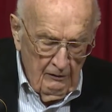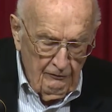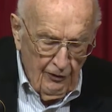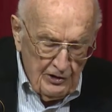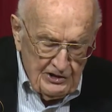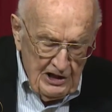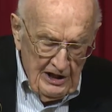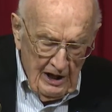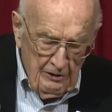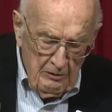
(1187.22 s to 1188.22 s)

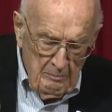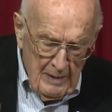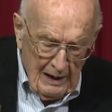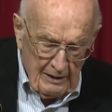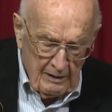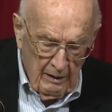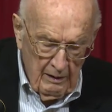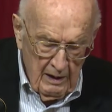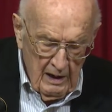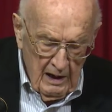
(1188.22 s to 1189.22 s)
1,400 men
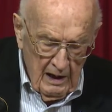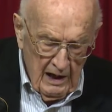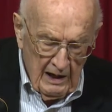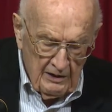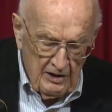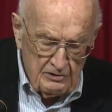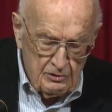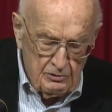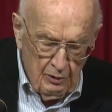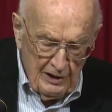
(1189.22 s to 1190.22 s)
in the
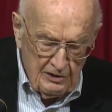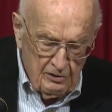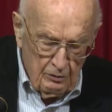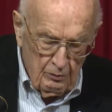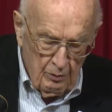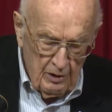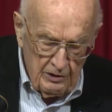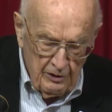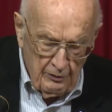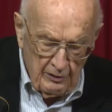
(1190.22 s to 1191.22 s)
22
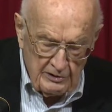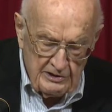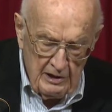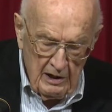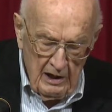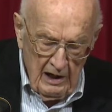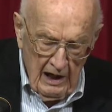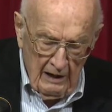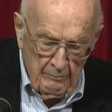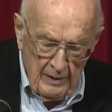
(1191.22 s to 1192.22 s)
units
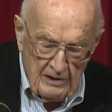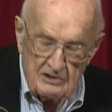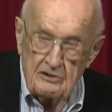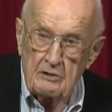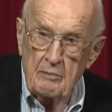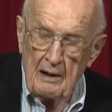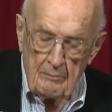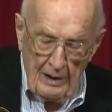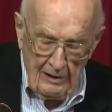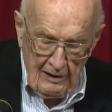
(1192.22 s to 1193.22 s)
administered by
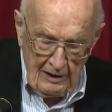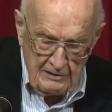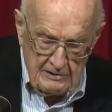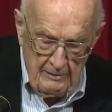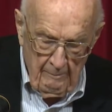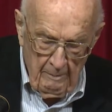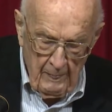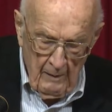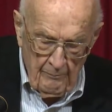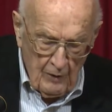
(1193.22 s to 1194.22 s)
Mennonites.
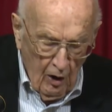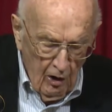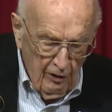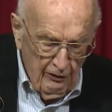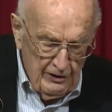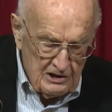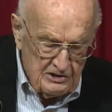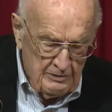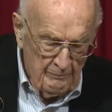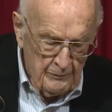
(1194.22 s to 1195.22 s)
All of
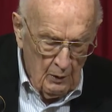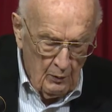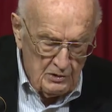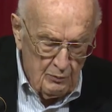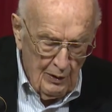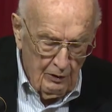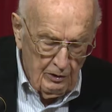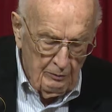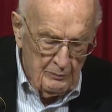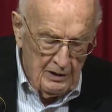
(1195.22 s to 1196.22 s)
this was
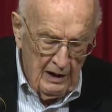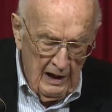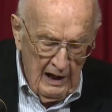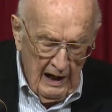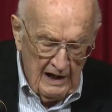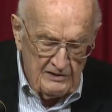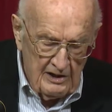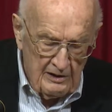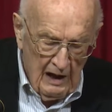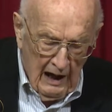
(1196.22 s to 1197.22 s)
welcomed as
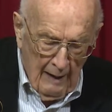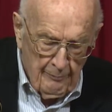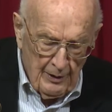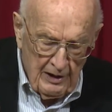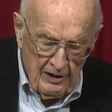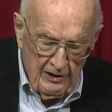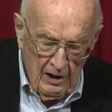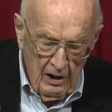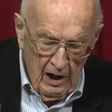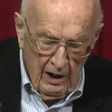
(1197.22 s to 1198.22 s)
it operated
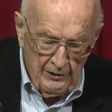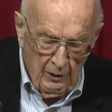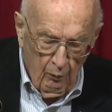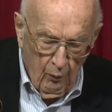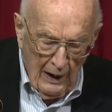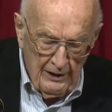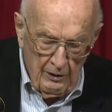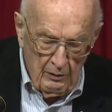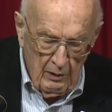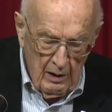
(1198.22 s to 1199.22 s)
under
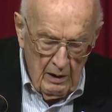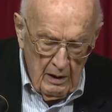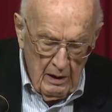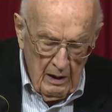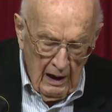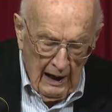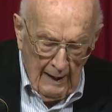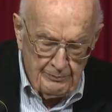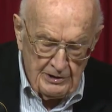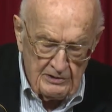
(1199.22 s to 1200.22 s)
wider
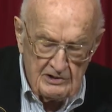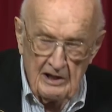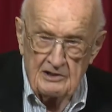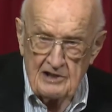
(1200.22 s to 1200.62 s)
options and